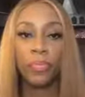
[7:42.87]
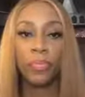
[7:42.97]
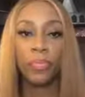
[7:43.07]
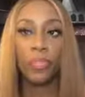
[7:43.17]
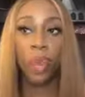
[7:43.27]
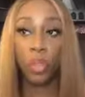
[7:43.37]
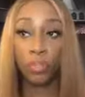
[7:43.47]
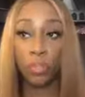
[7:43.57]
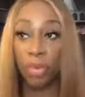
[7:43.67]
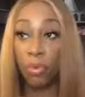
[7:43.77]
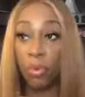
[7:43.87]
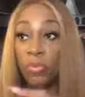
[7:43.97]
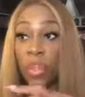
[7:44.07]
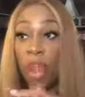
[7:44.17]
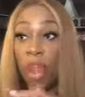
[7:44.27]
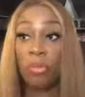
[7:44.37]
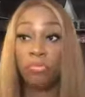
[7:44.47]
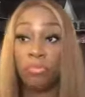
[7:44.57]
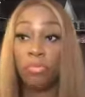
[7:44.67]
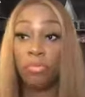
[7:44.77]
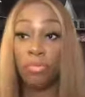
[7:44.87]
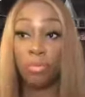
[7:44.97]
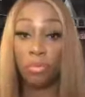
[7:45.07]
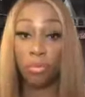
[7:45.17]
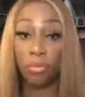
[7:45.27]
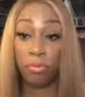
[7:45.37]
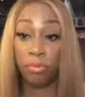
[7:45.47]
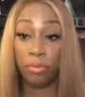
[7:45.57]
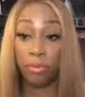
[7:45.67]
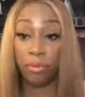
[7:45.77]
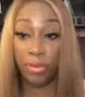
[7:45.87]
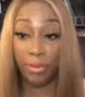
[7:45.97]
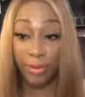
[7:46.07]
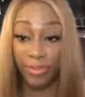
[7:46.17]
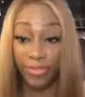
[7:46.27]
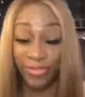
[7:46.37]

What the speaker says: those money moves are critical.